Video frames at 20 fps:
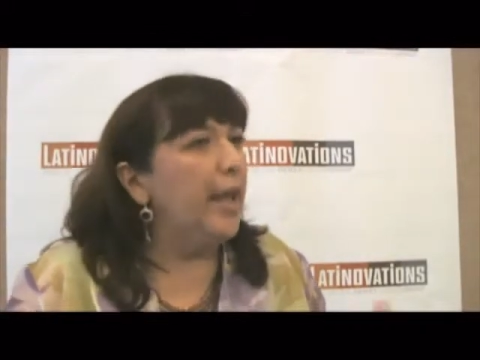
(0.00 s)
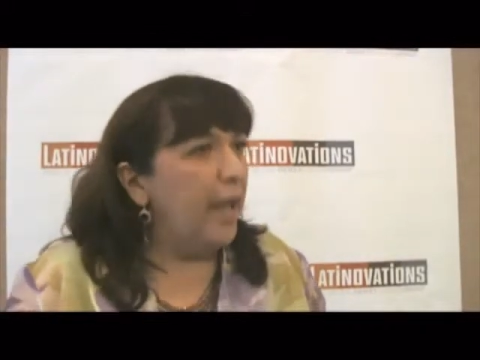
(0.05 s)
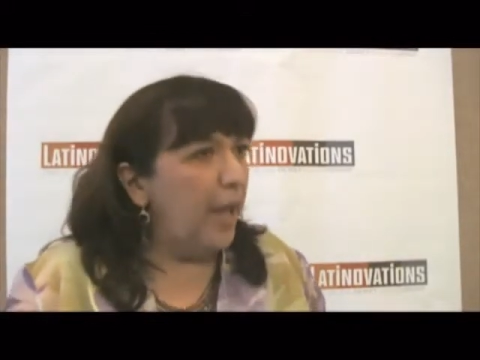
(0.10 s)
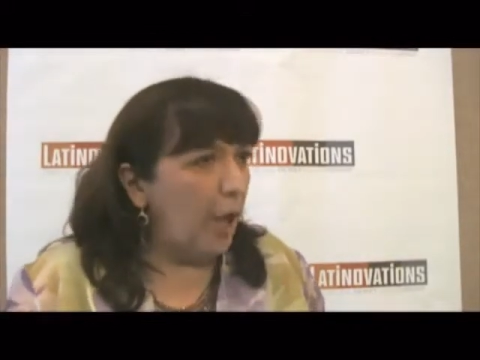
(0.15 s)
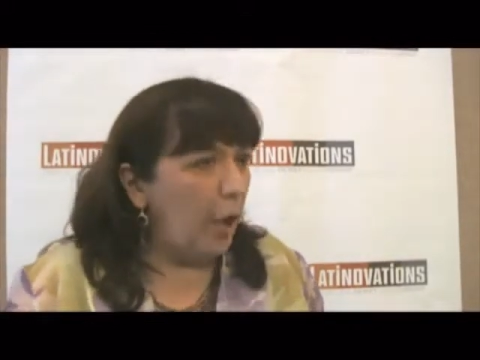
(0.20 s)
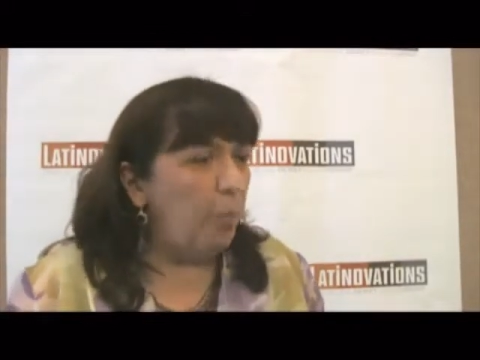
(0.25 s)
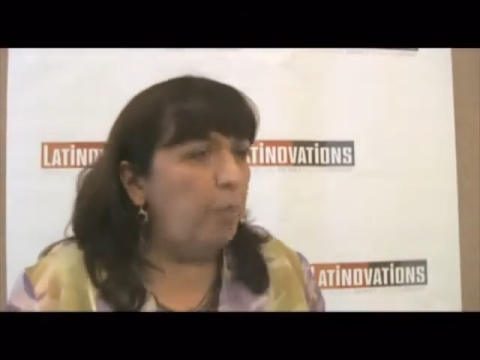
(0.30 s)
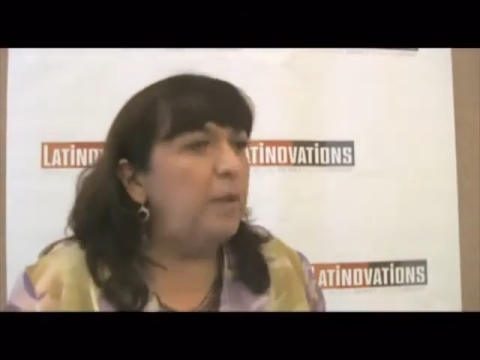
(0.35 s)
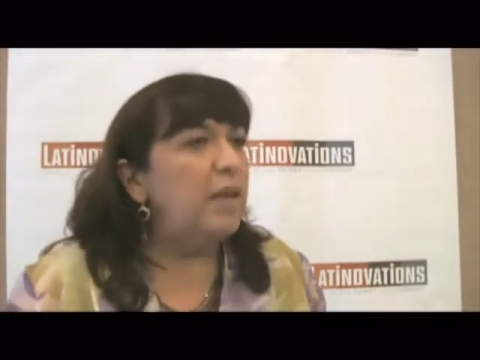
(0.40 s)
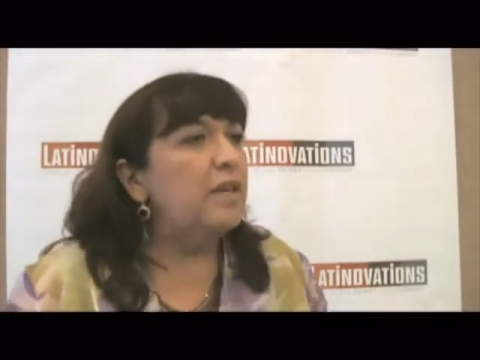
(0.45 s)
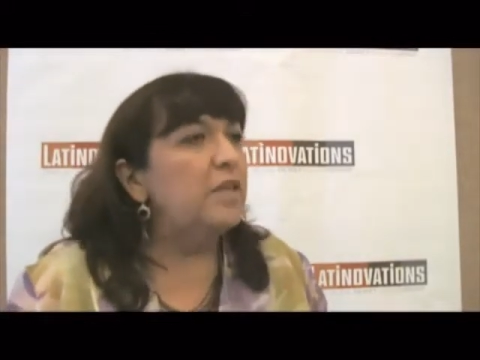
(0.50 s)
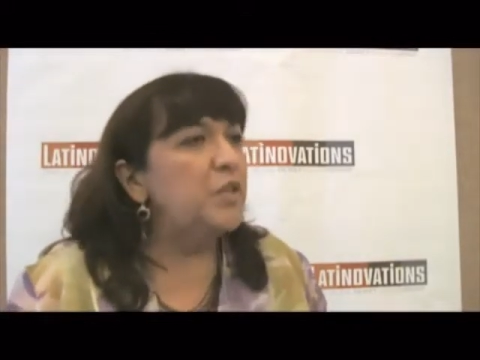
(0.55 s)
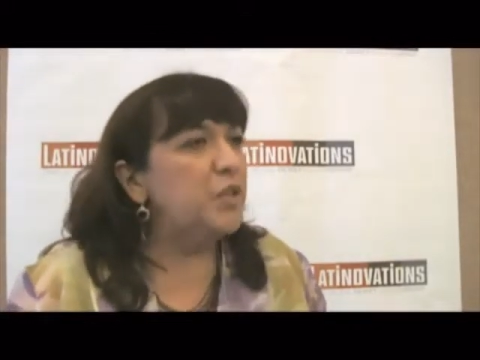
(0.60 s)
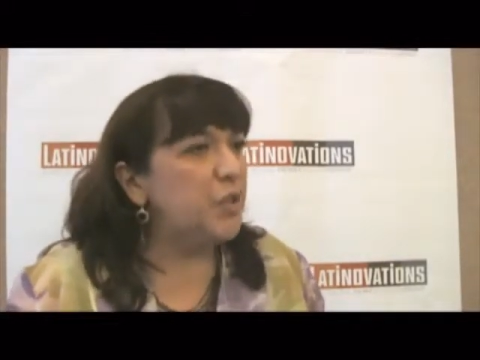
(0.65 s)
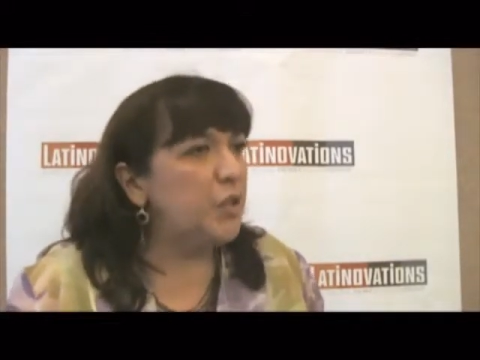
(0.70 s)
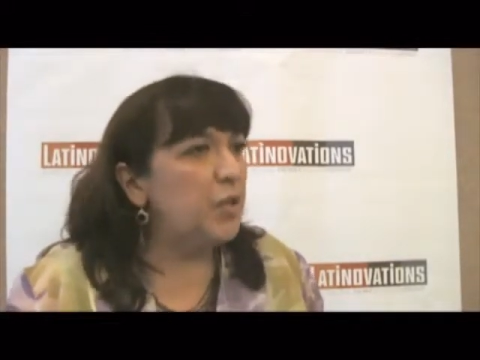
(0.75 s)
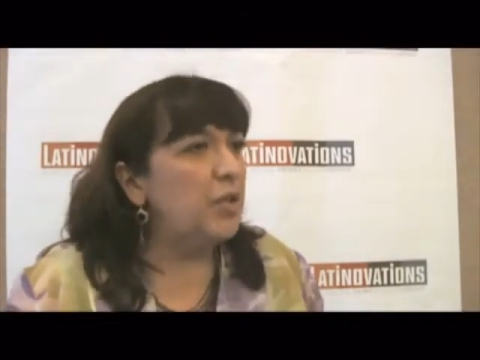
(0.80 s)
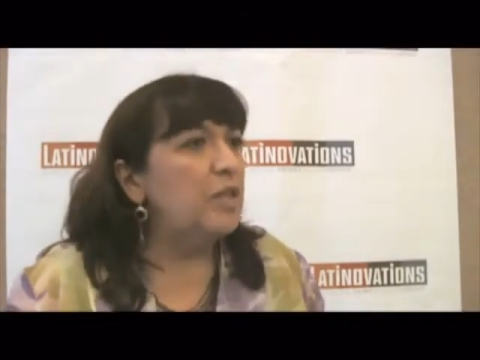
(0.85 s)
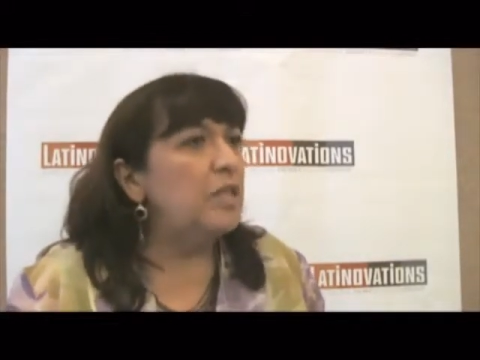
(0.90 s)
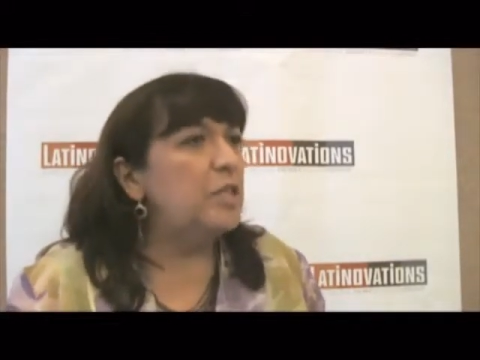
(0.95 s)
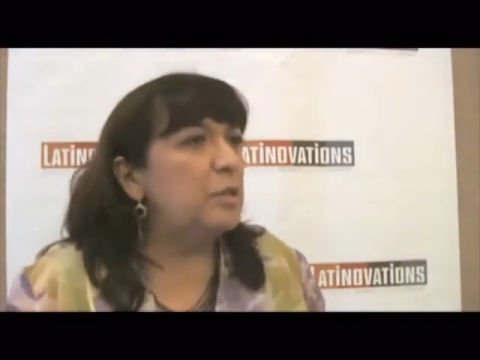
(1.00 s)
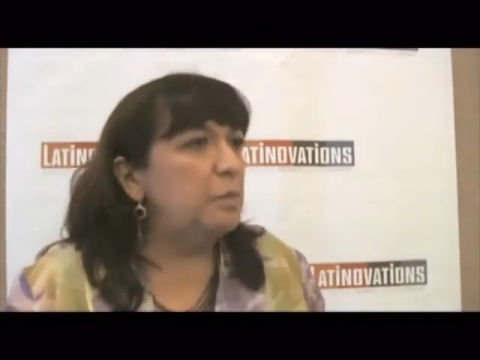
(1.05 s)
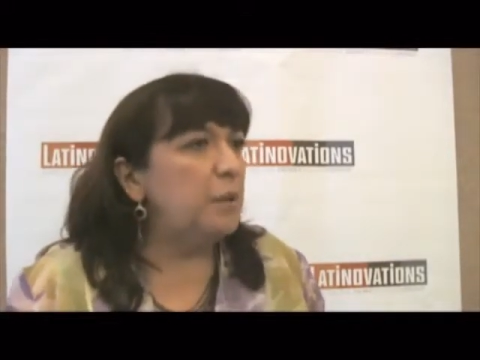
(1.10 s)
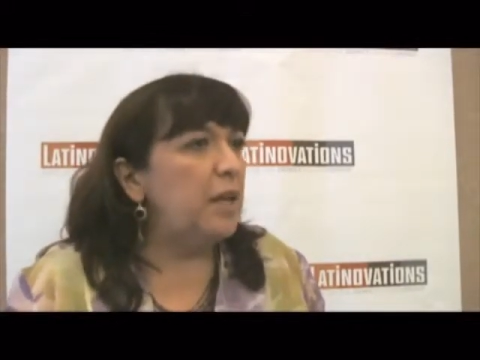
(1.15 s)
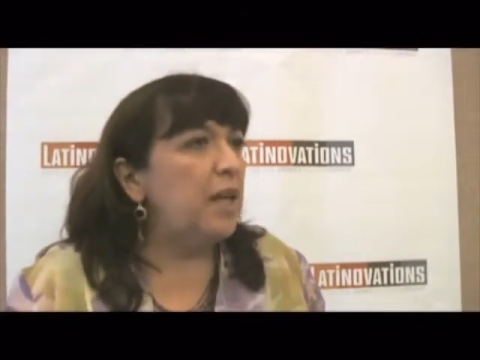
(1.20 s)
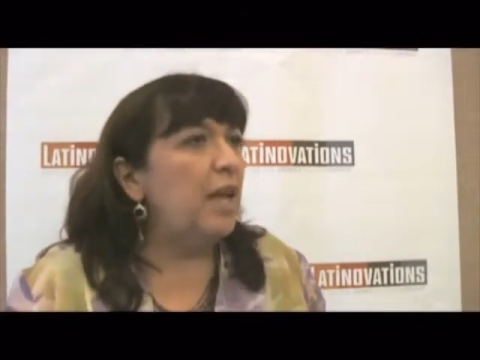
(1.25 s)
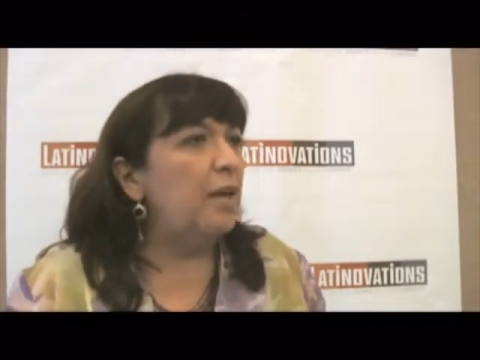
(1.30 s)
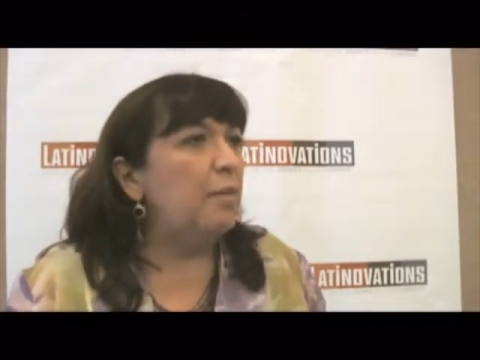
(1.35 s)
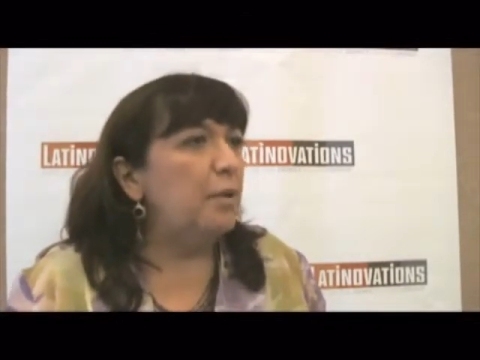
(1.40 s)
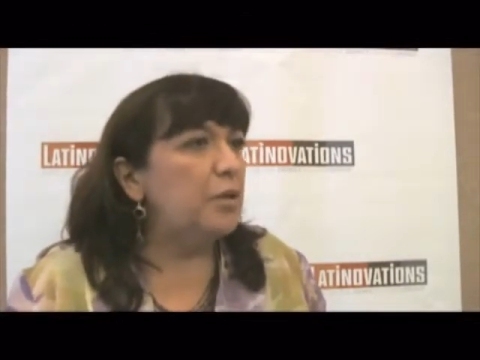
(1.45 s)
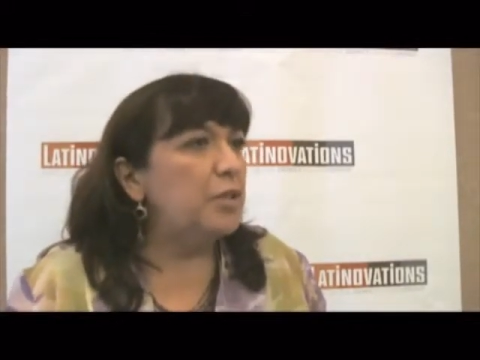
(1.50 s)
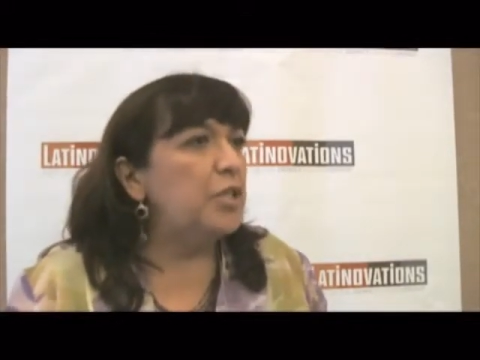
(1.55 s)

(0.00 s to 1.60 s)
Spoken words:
helping students be able